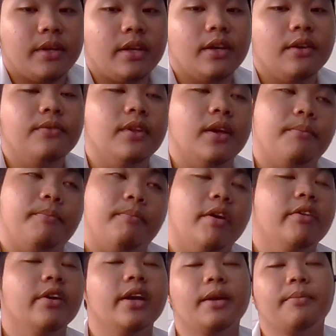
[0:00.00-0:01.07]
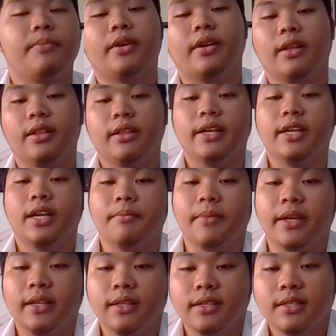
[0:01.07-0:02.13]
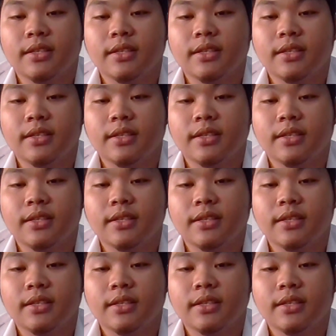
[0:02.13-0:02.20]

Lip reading: if the periapical ligament